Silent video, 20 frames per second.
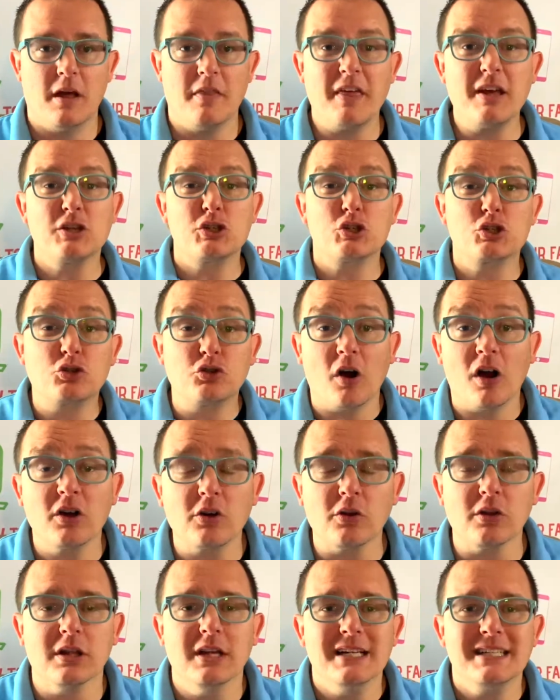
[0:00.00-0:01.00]
They
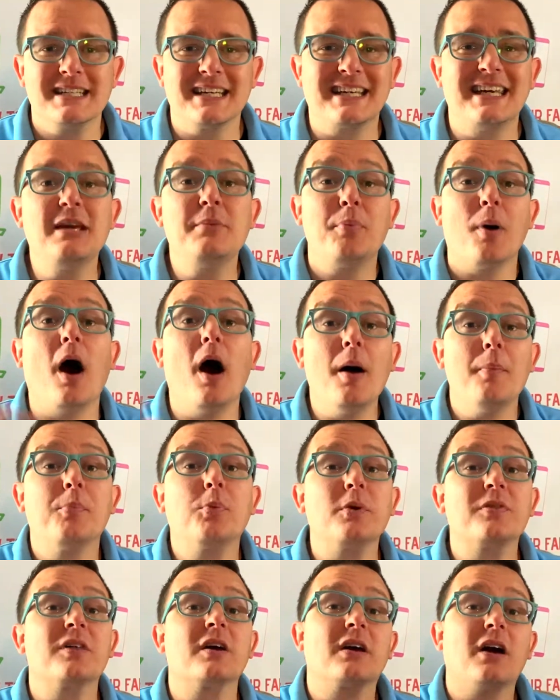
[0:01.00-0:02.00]
struggle to keep up
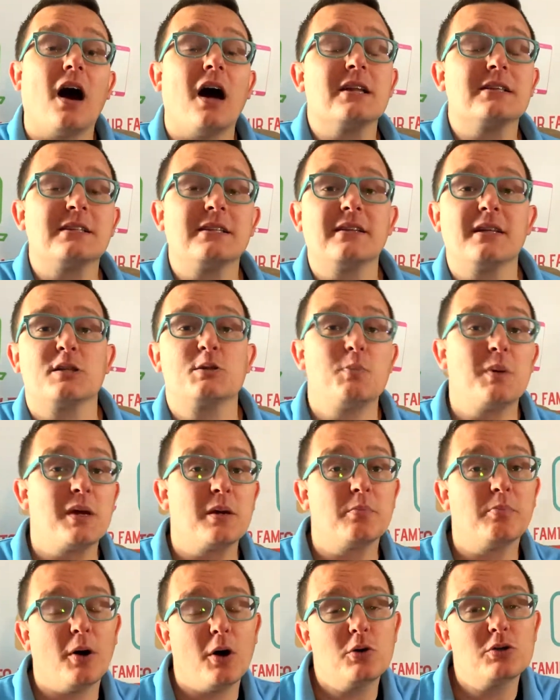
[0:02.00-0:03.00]
with the content that's
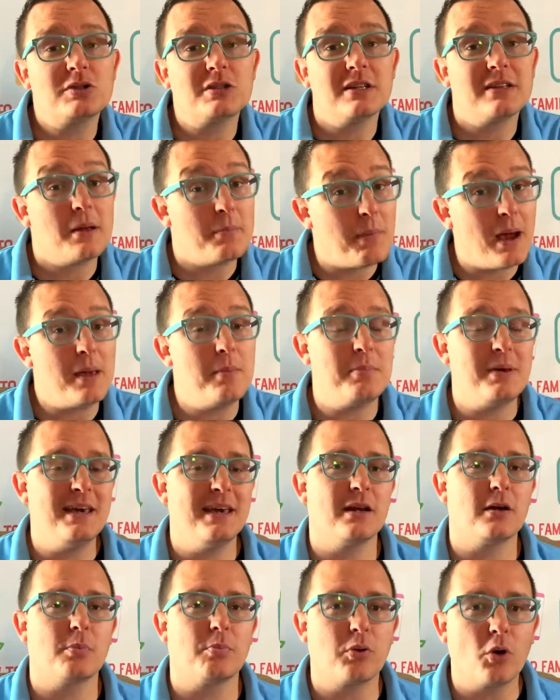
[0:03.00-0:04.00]
being posted that might be
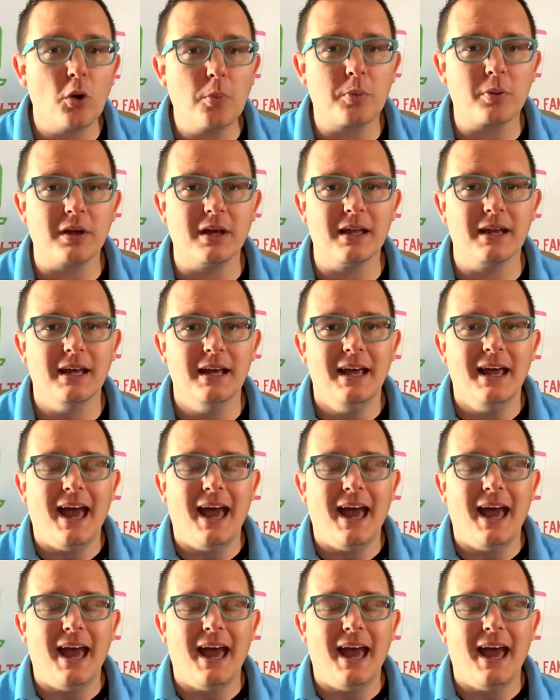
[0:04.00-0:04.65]
inappropriate,